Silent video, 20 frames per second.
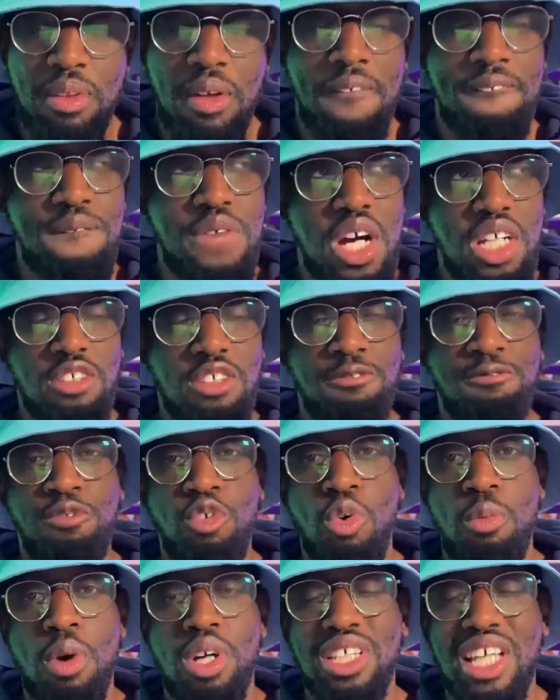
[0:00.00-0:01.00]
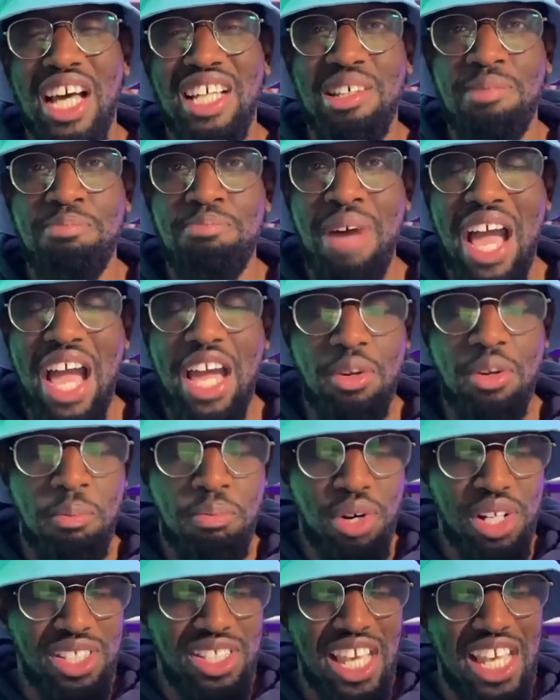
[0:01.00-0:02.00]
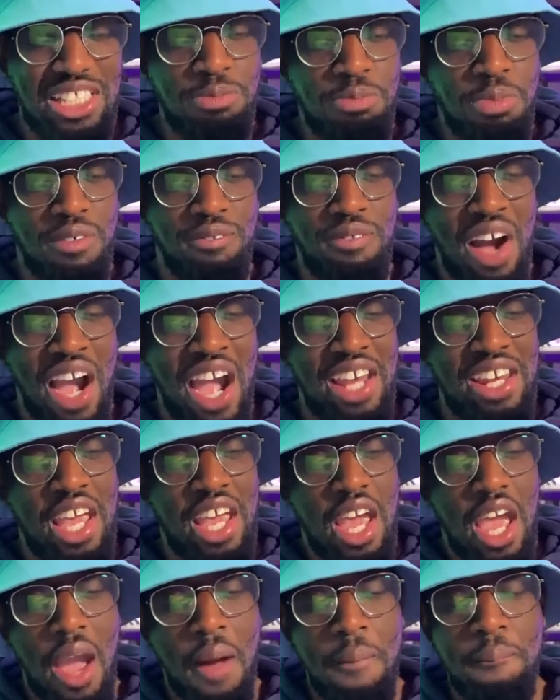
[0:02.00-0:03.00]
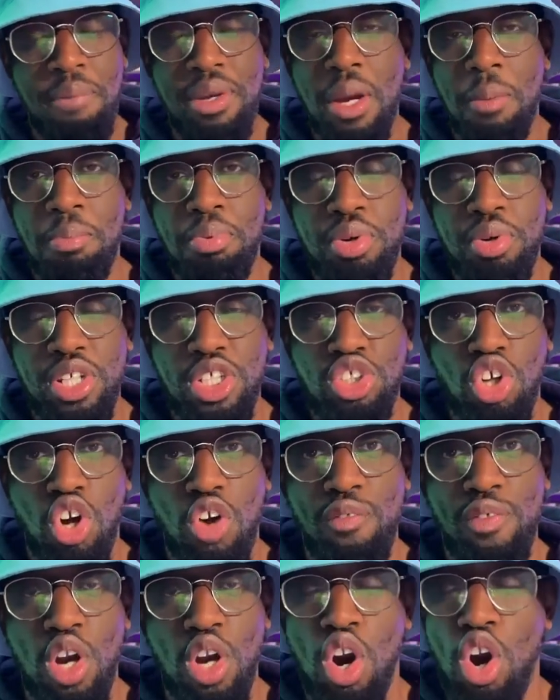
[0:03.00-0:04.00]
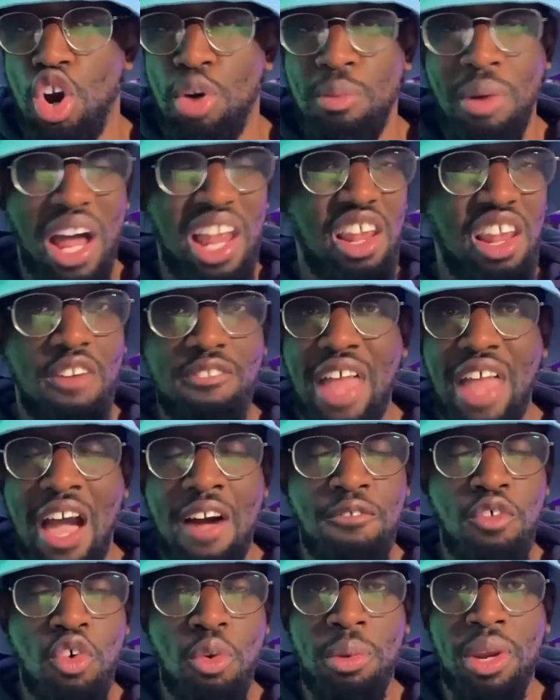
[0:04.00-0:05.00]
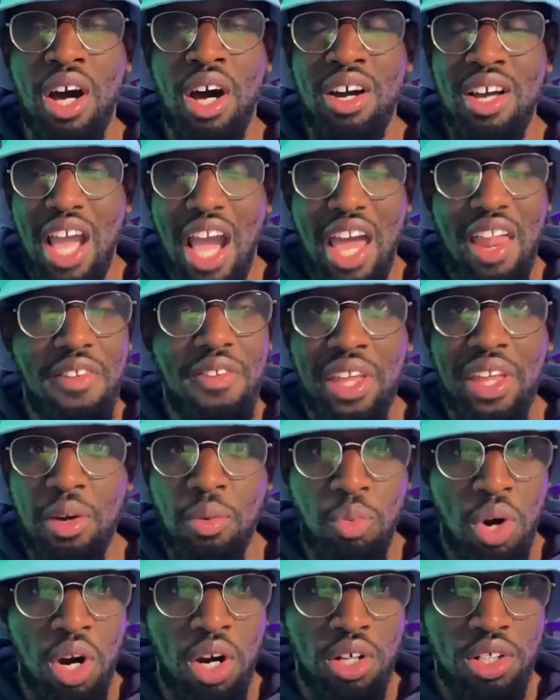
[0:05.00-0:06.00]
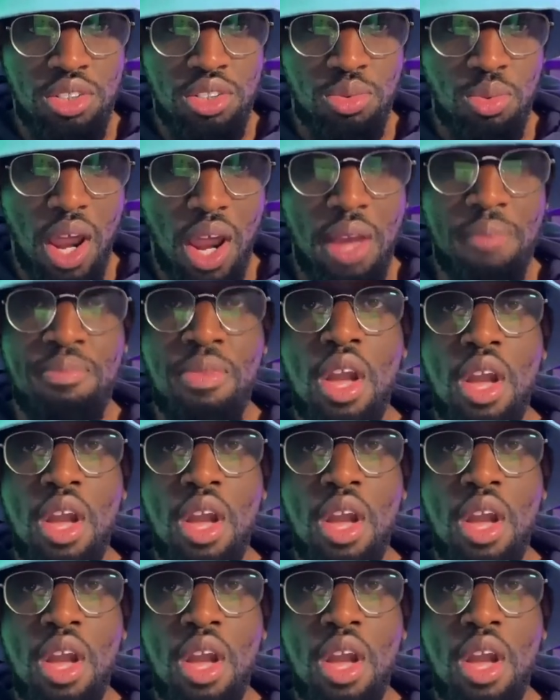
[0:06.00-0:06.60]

First and foremost, as a man, protect, provide, and be a priest over your home. I love that formula, and I think it works, right?